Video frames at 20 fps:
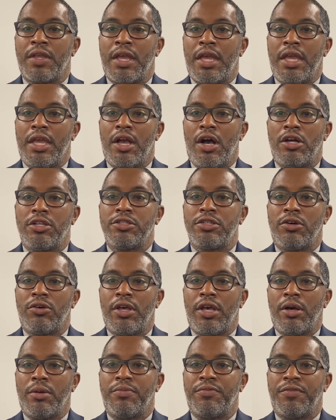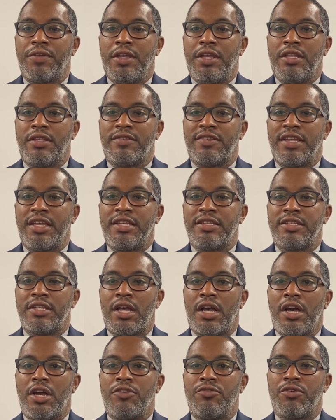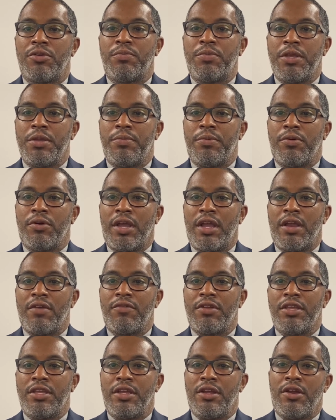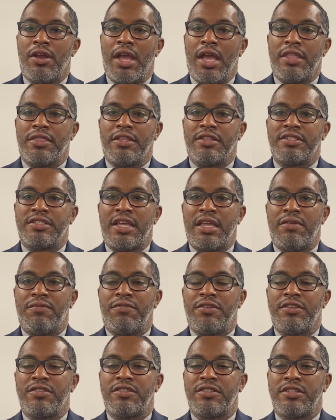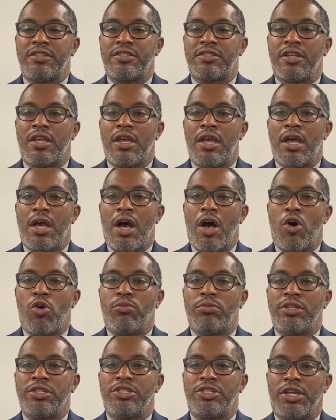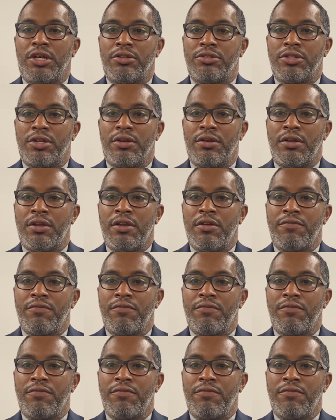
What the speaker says: He also helped feed 600 people every year at the St. Vincent's Homeless Shelter.